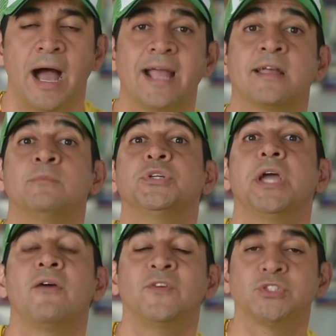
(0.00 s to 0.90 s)
I come to
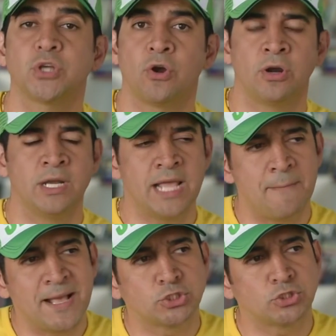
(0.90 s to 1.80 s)
the office early,
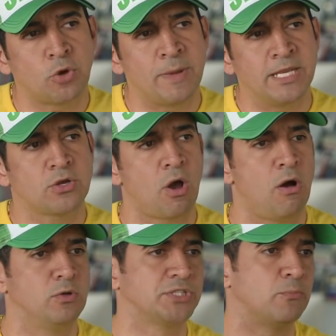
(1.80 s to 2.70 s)
I make so many
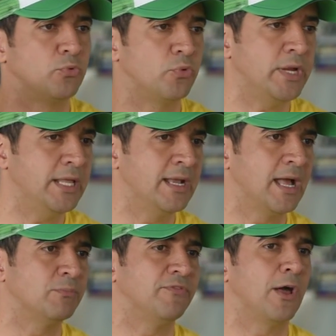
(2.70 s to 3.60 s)
calls, I'm reading,
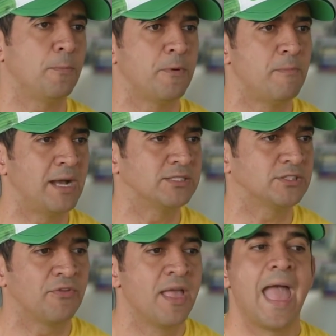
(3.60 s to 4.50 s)
I'm developing
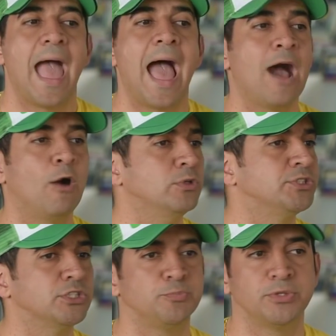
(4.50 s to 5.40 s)
myself. How
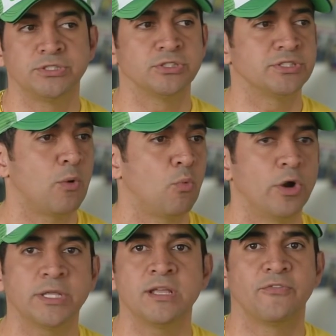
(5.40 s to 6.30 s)
is this business not
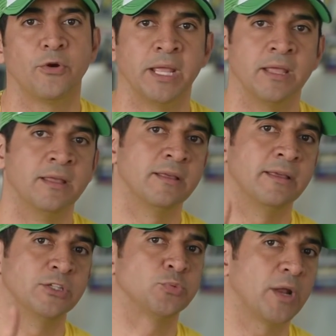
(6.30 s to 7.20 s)
working for me?
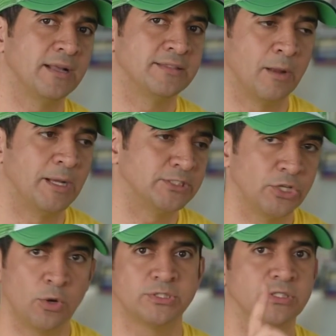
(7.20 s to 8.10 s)
Here's what I tell them. I
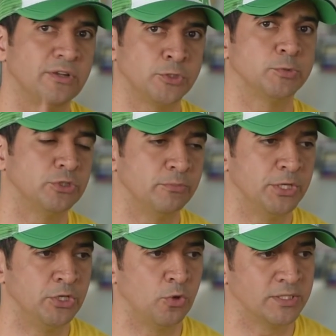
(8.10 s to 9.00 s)
say, you know what's the difference between
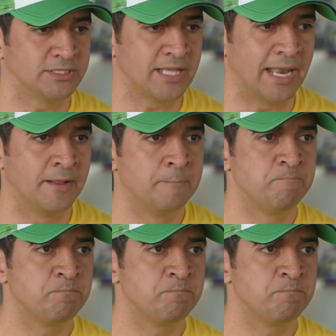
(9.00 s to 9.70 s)
me and you? What's that?